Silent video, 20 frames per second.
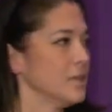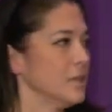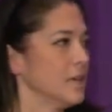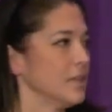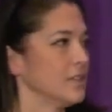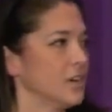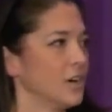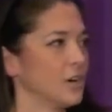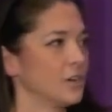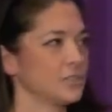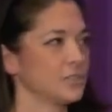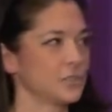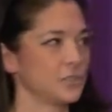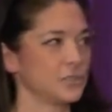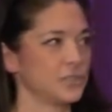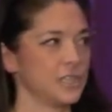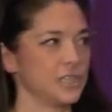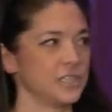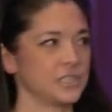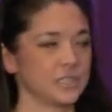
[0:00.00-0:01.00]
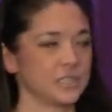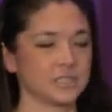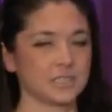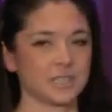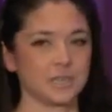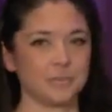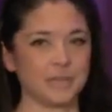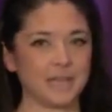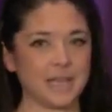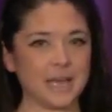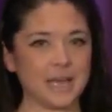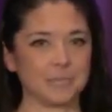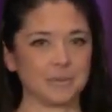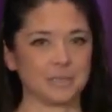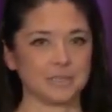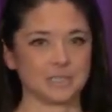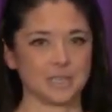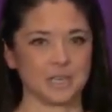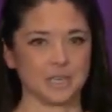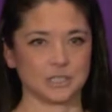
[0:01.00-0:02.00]
And the Heart Association is going to be happy
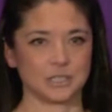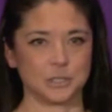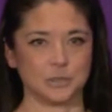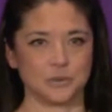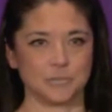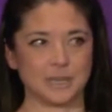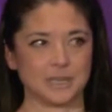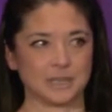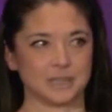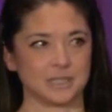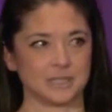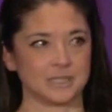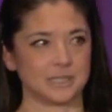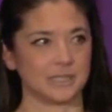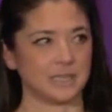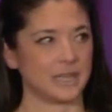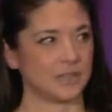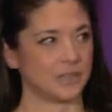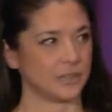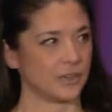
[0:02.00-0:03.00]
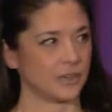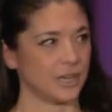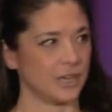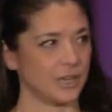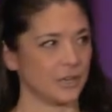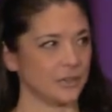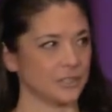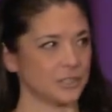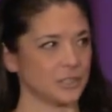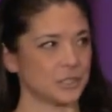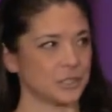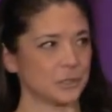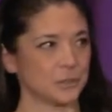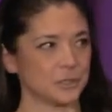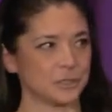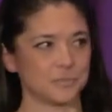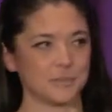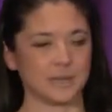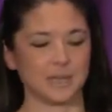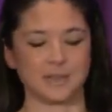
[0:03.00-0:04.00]
to talk to you about this today. They're here, and so
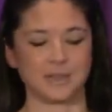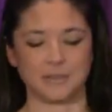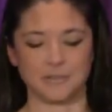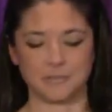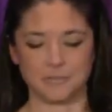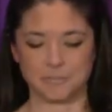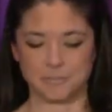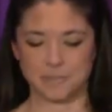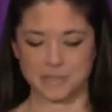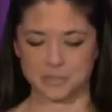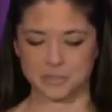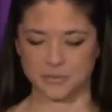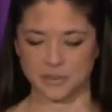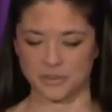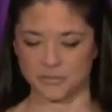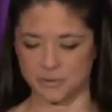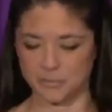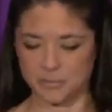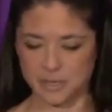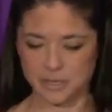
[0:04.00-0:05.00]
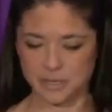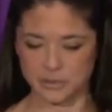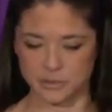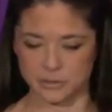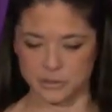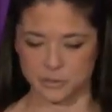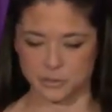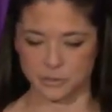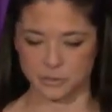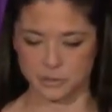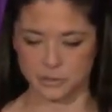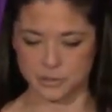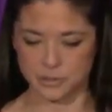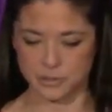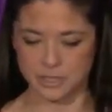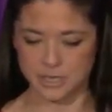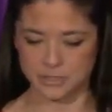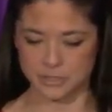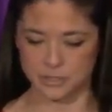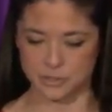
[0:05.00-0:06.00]
is my best friend from medical school,
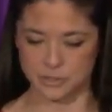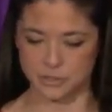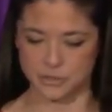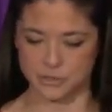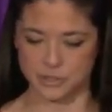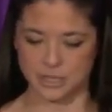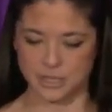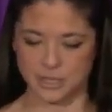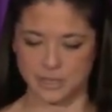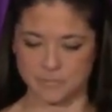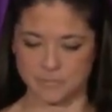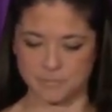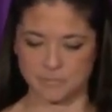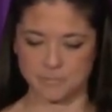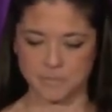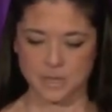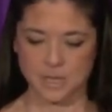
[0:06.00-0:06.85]
Dr. Susan Kim.